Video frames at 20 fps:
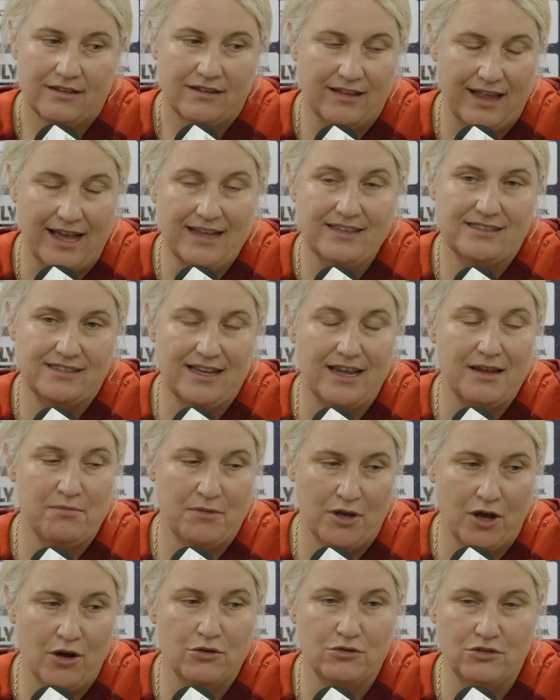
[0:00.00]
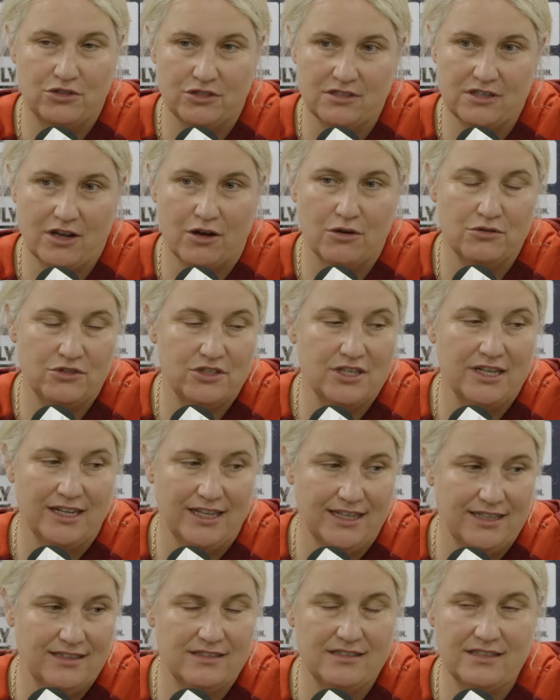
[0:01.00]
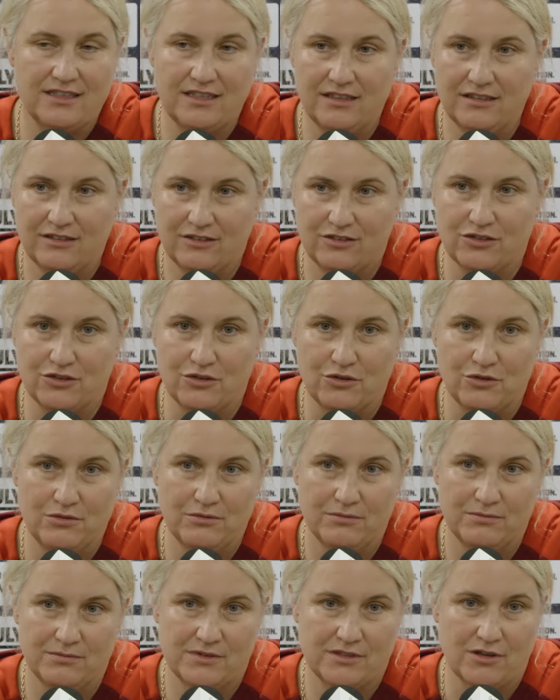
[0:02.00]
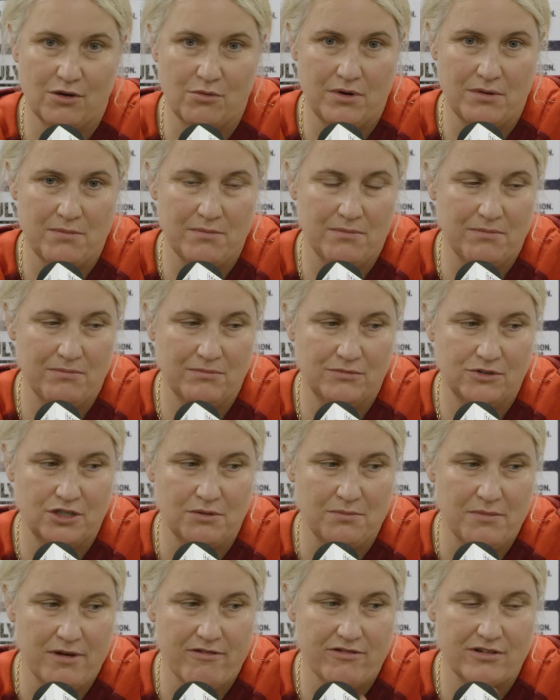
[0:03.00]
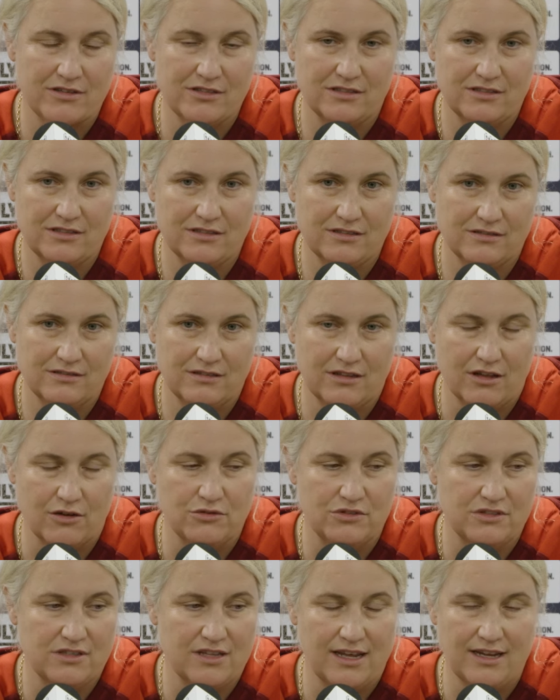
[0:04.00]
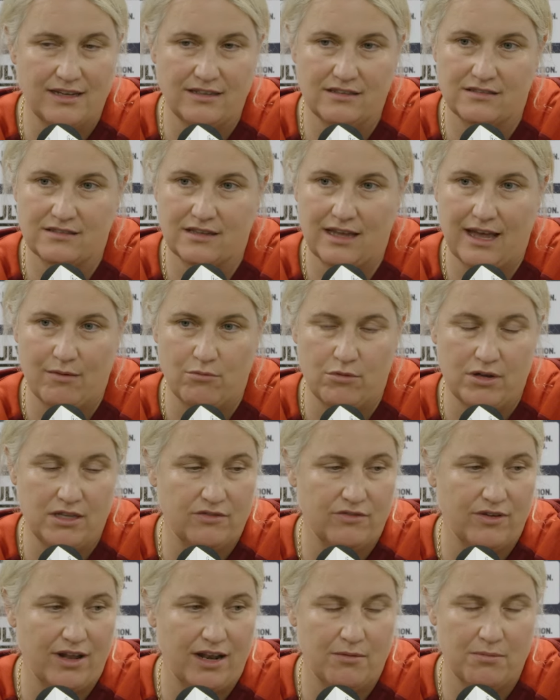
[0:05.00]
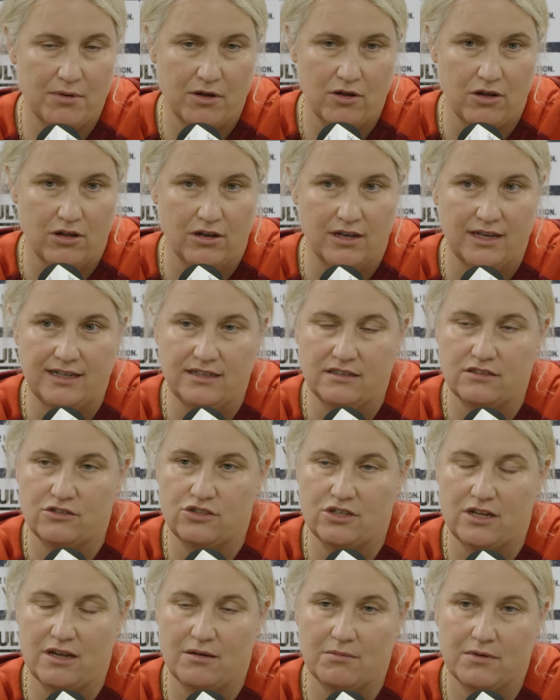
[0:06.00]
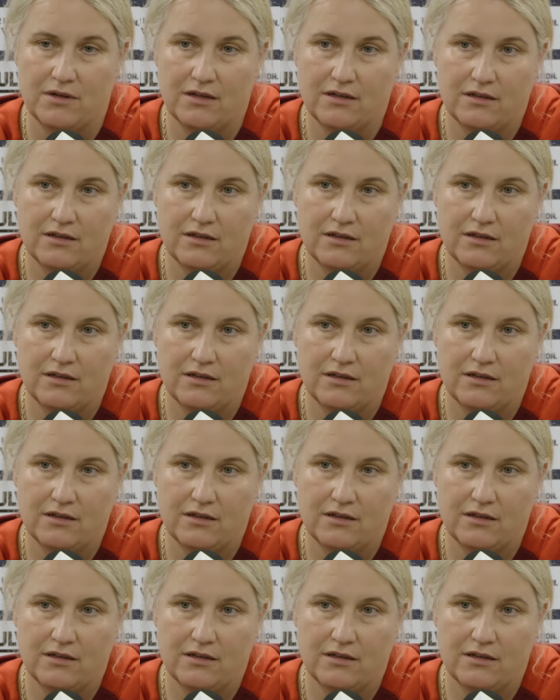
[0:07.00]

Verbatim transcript: That same coach is coaching Lindsey too, so we she mirrors those things, and we develop her leadership.